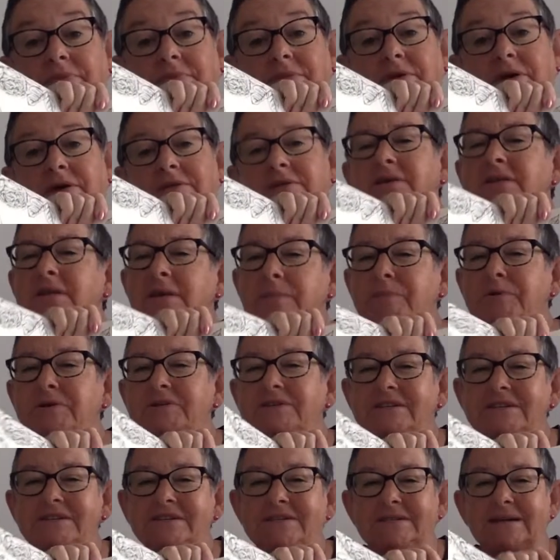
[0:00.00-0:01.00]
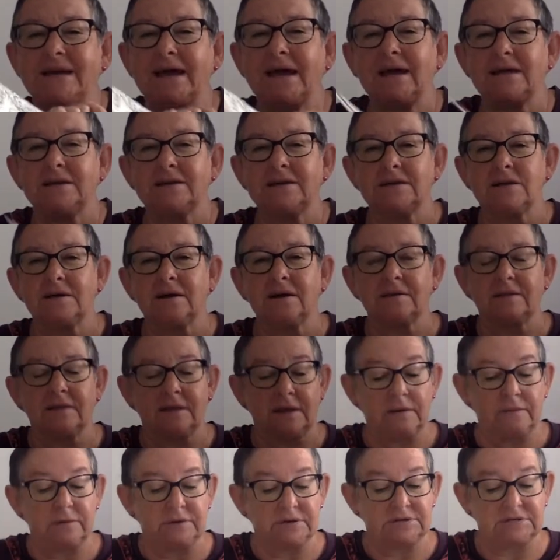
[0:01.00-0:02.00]
I think they're pretty standard, aren't they,
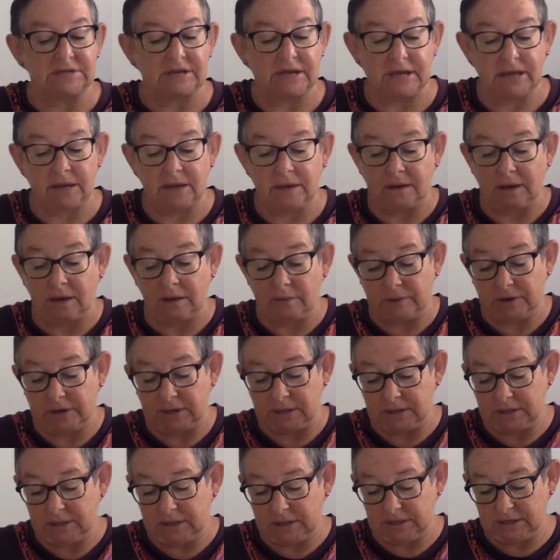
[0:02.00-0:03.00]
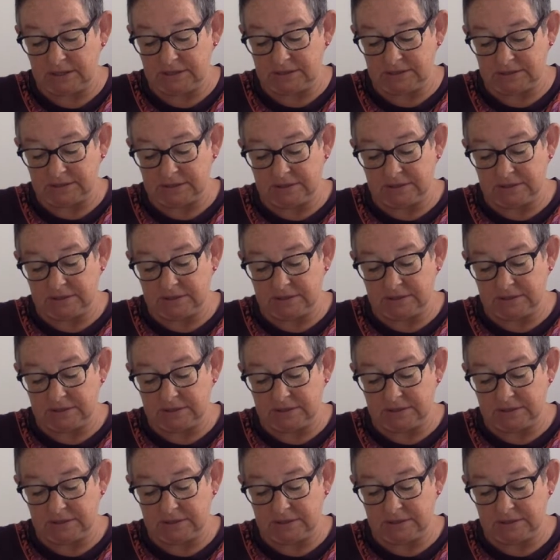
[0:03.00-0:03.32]
once they get going in these.